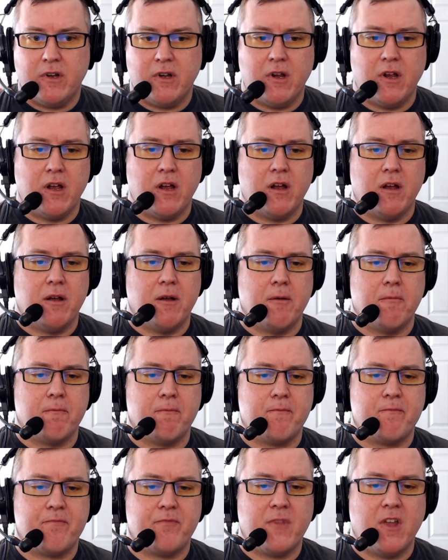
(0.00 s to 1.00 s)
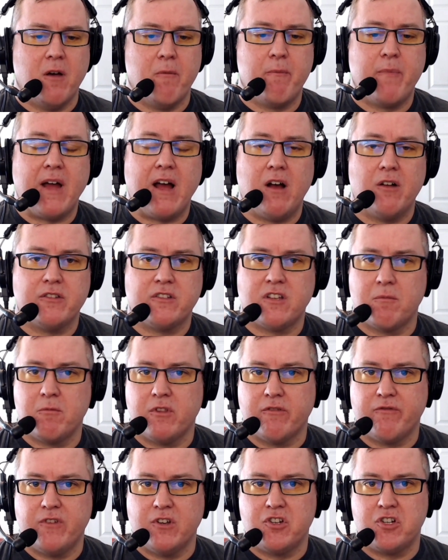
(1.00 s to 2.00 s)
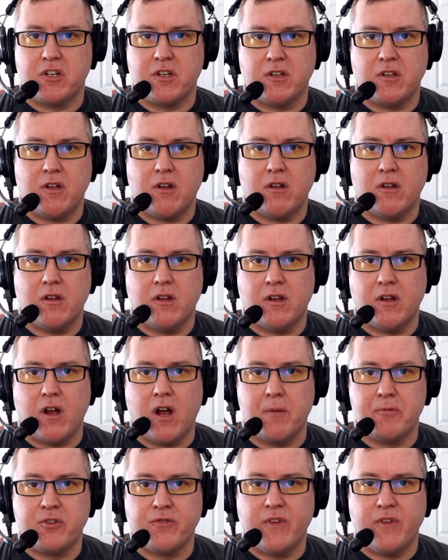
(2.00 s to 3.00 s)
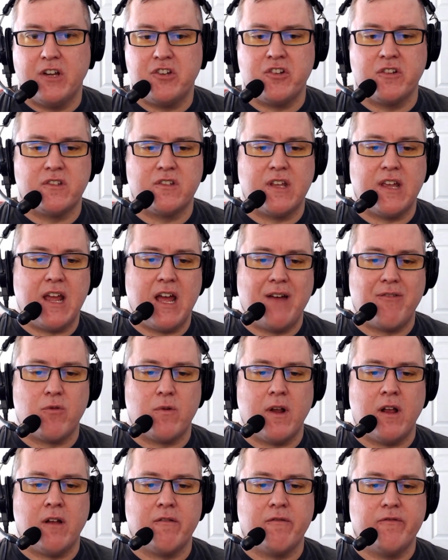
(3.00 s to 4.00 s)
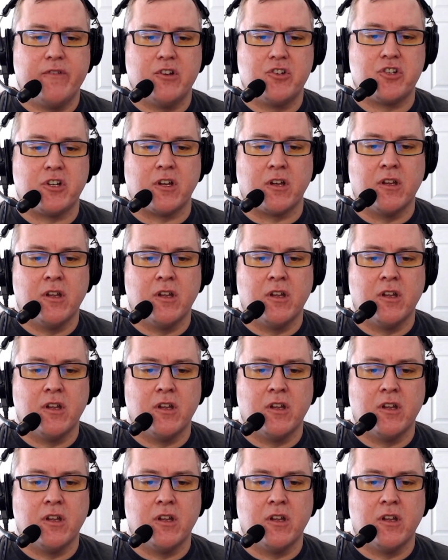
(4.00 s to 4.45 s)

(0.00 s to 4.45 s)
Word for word: Um, about some of the phishing uh, observations they have around phishing.